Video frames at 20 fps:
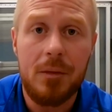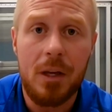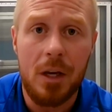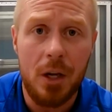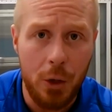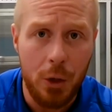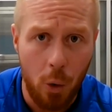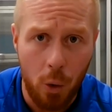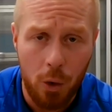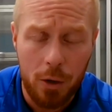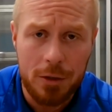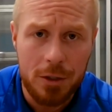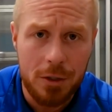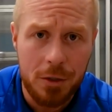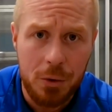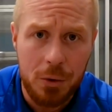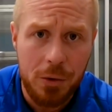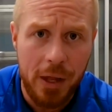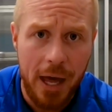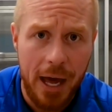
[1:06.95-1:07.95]
In order to
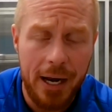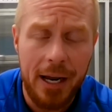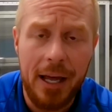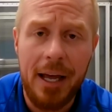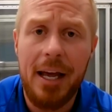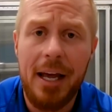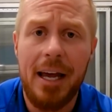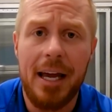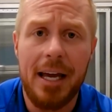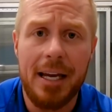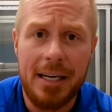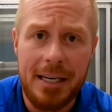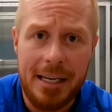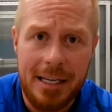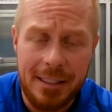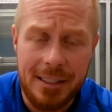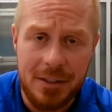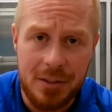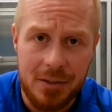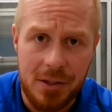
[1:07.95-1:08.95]
do that, it
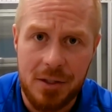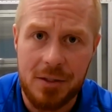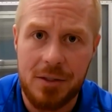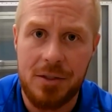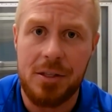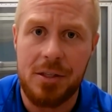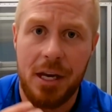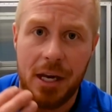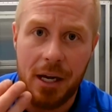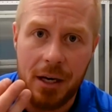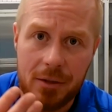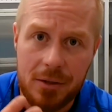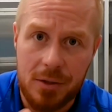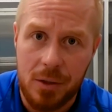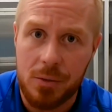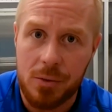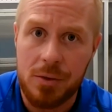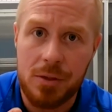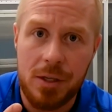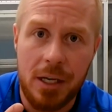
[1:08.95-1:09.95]
needs zinc. So
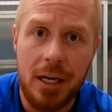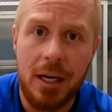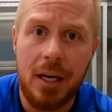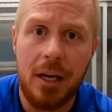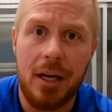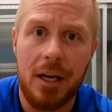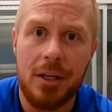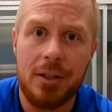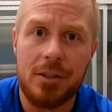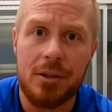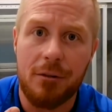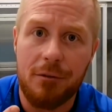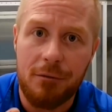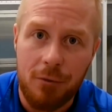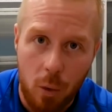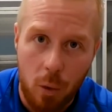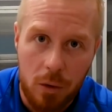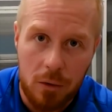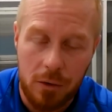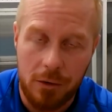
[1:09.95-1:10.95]
zinc is a
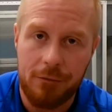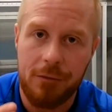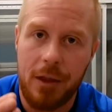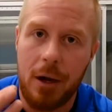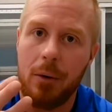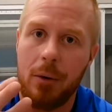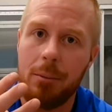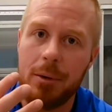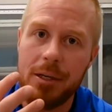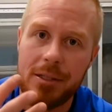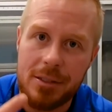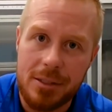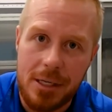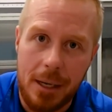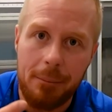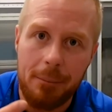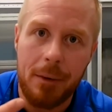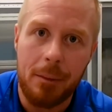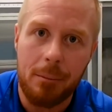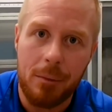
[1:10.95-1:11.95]
forklift. That would be
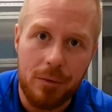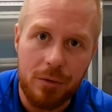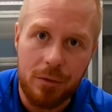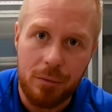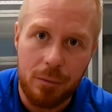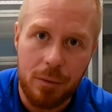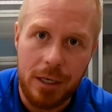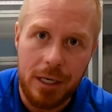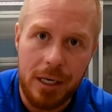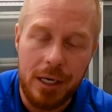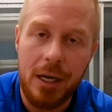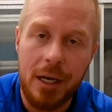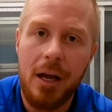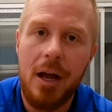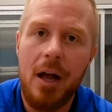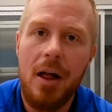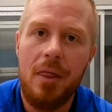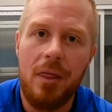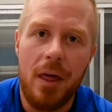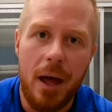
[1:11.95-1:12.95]
step number 3
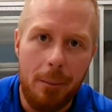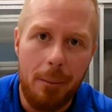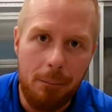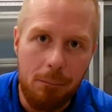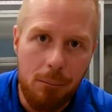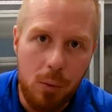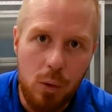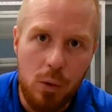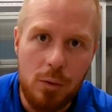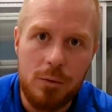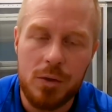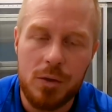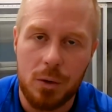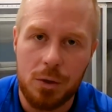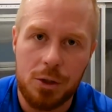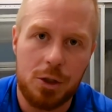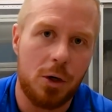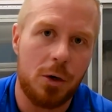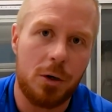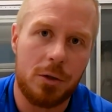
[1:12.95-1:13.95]
that moves those
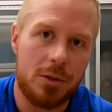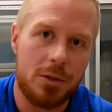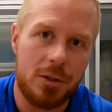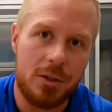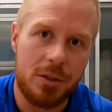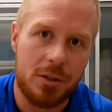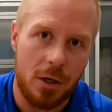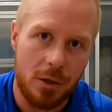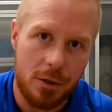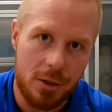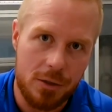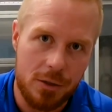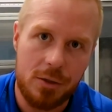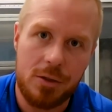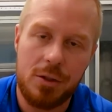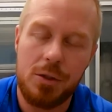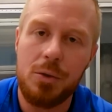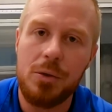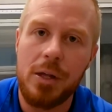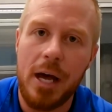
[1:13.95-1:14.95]
sugars and starches
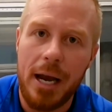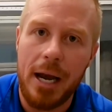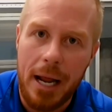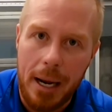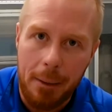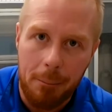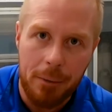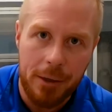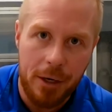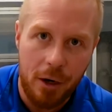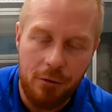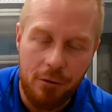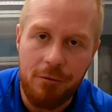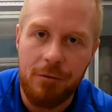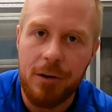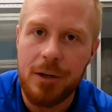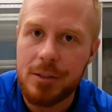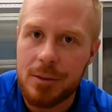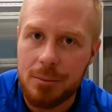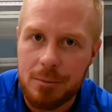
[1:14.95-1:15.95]
to that embryo,
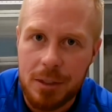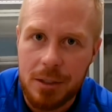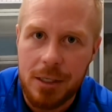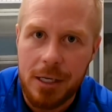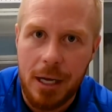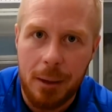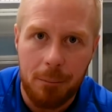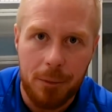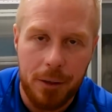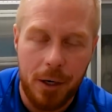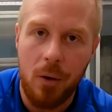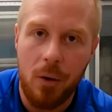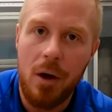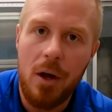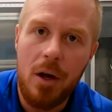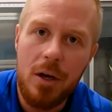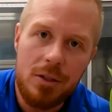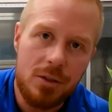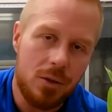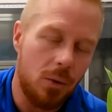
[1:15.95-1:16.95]
feeds them to the embryo
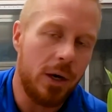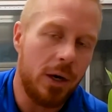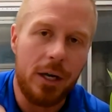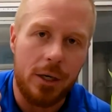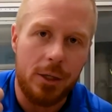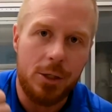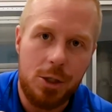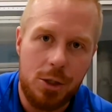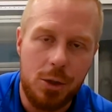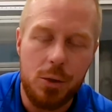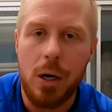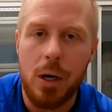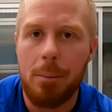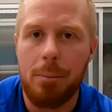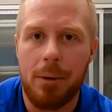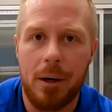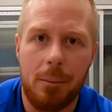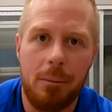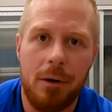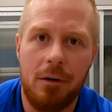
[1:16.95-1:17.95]
so it can shoot up
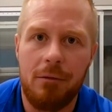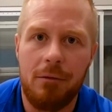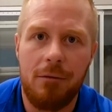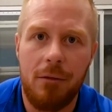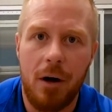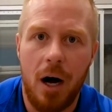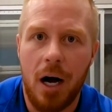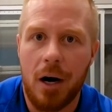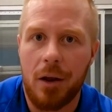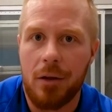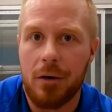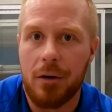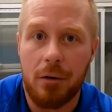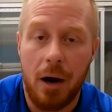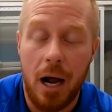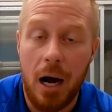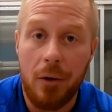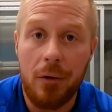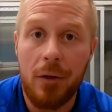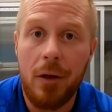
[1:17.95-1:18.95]
and above out of the
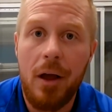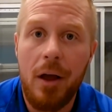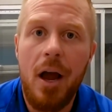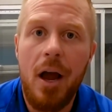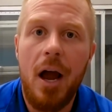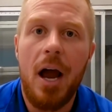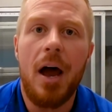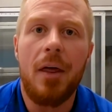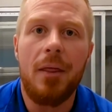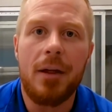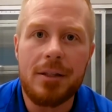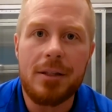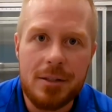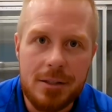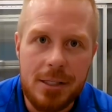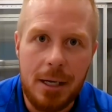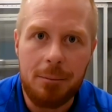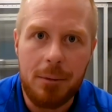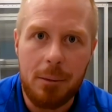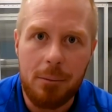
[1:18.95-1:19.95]
ground. And then
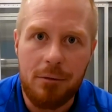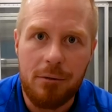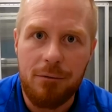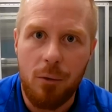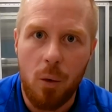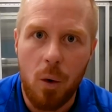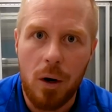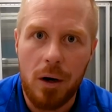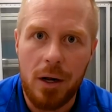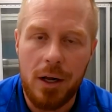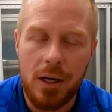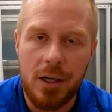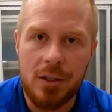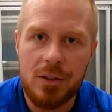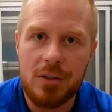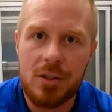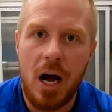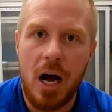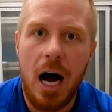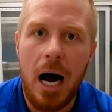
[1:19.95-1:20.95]
step number 4
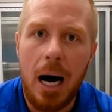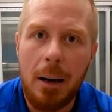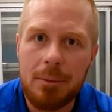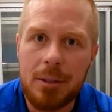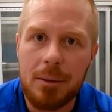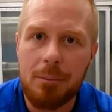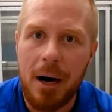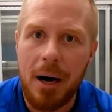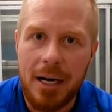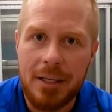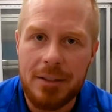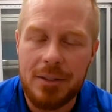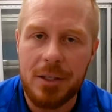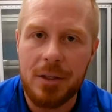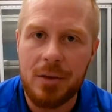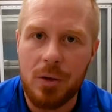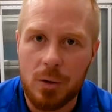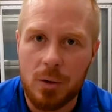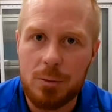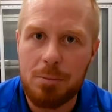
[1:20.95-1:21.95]
is
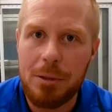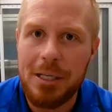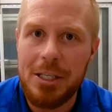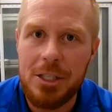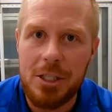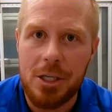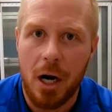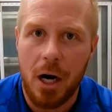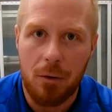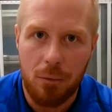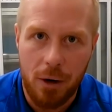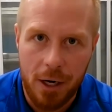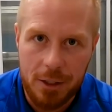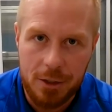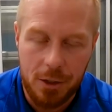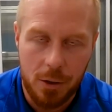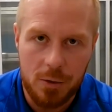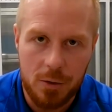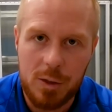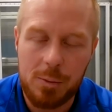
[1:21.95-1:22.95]
optimizing those PGR
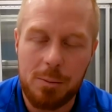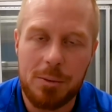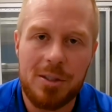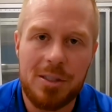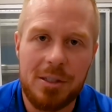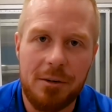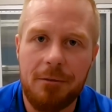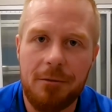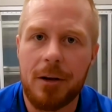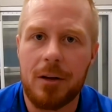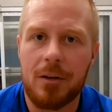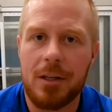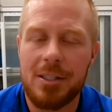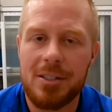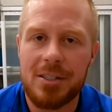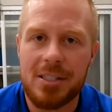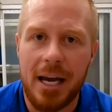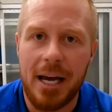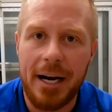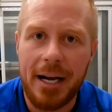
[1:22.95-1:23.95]
ratios, specifically
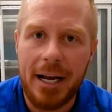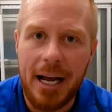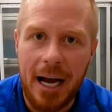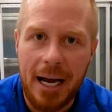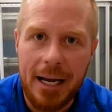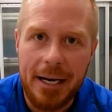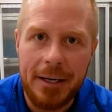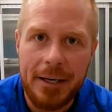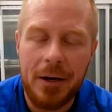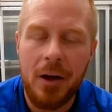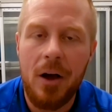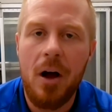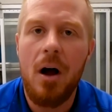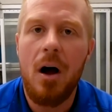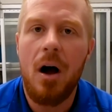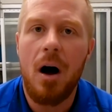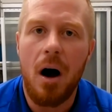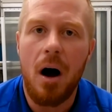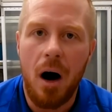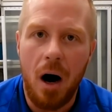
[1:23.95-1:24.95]
cytokinin,
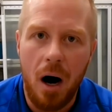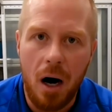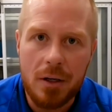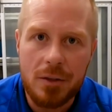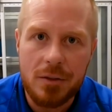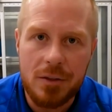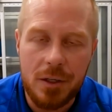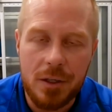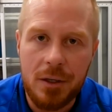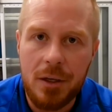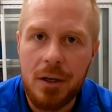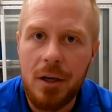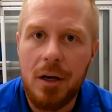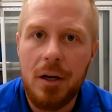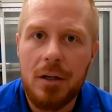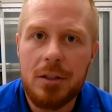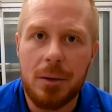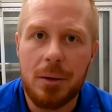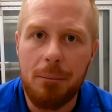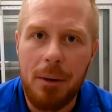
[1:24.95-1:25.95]
auxin,
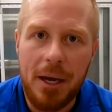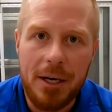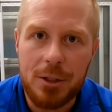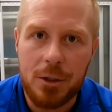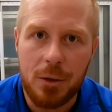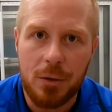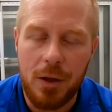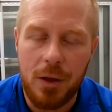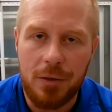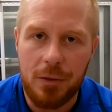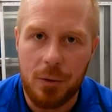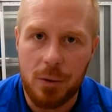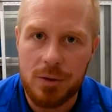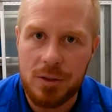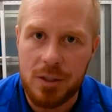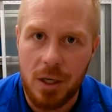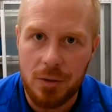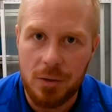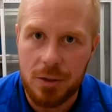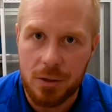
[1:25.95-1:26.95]
to make sure that those
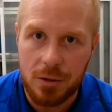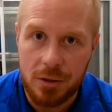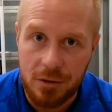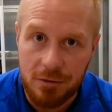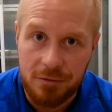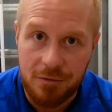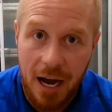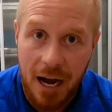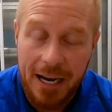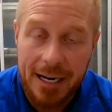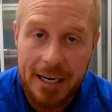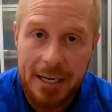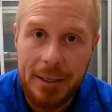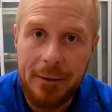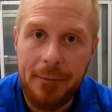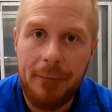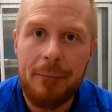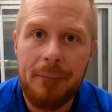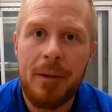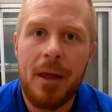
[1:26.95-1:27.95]
cells are dividing
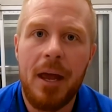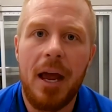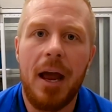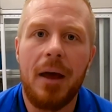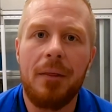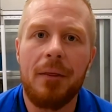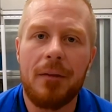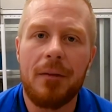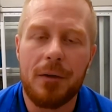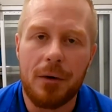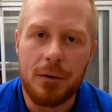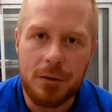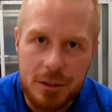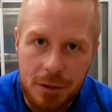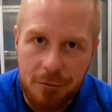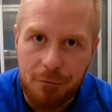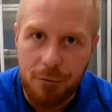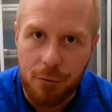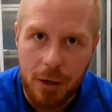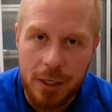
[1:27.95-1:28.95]
and that they're
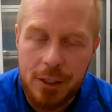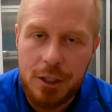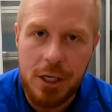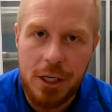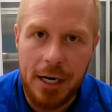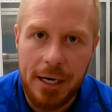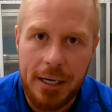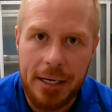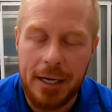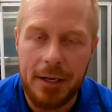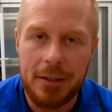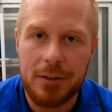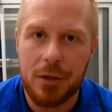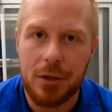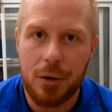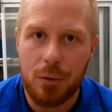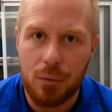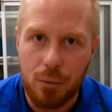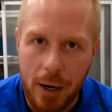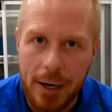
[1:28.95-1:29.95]
differentiating into
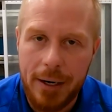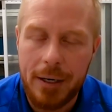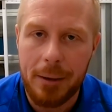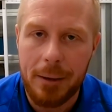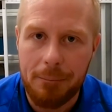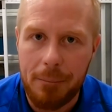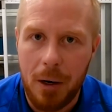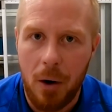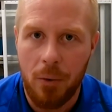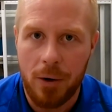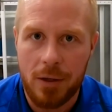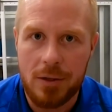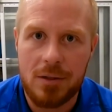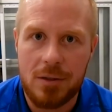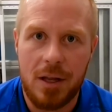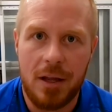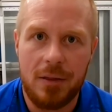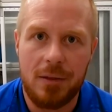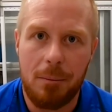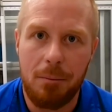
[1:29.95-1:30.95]
the right components
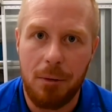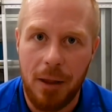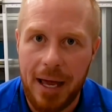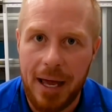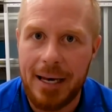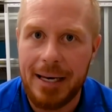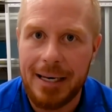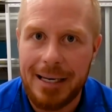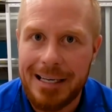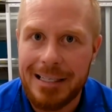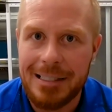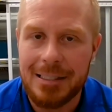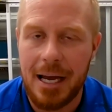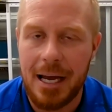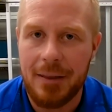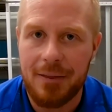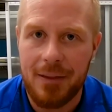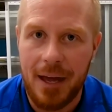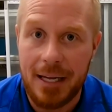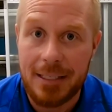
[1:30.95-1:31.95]
that the plant needs
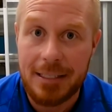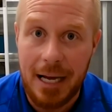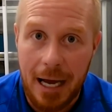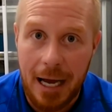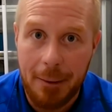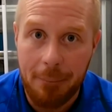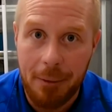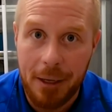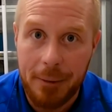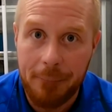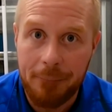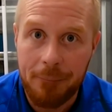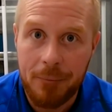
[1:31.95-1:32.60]
at that timing.